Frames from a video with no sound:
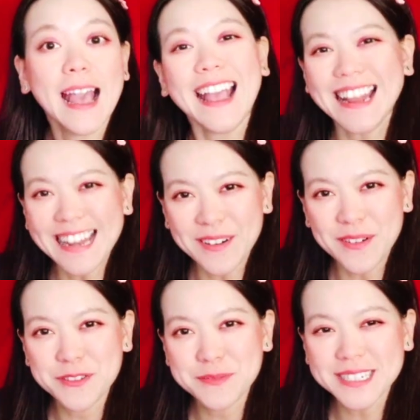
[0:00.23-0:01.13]
Hello
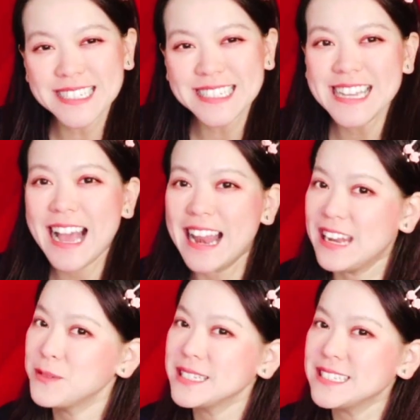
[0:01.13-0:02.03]
everybody,
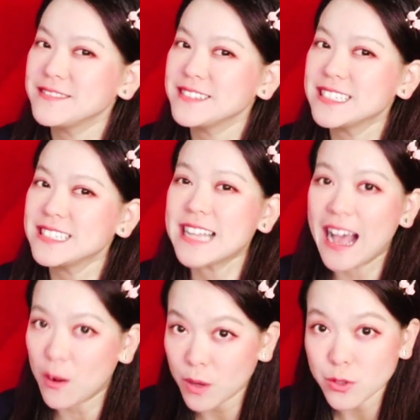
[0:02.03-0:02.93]
hello my dearies,
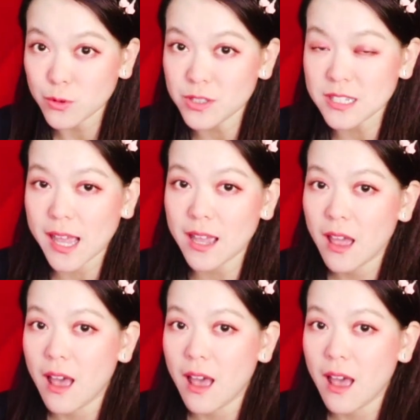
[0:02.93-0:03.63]
how are you today?